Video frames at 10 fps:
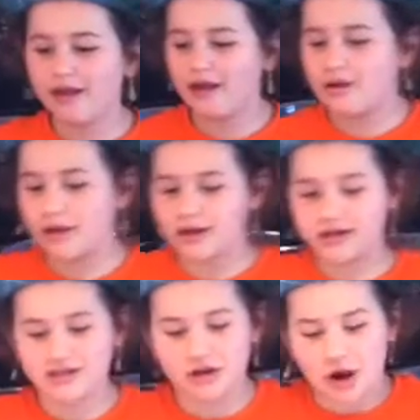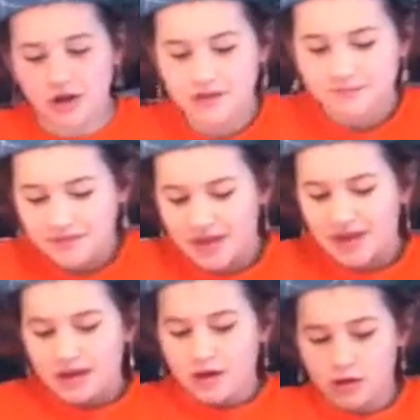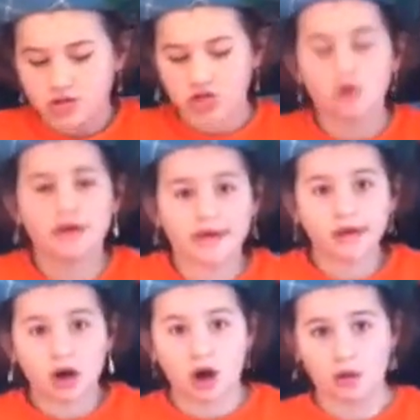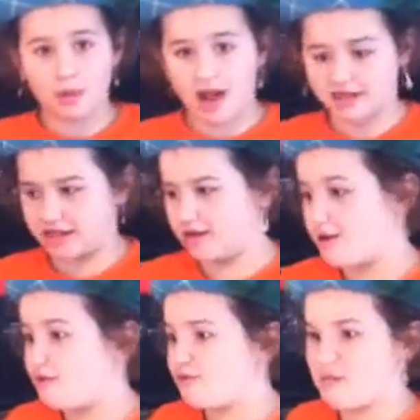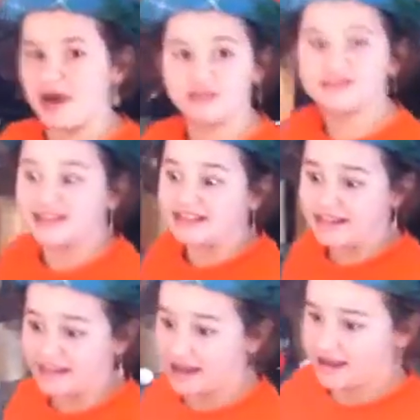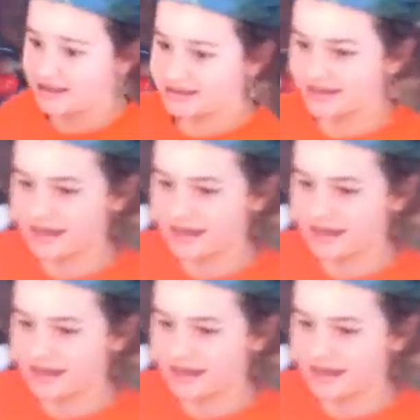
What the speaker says: We are going to start soaking our matza for about 60 seconds.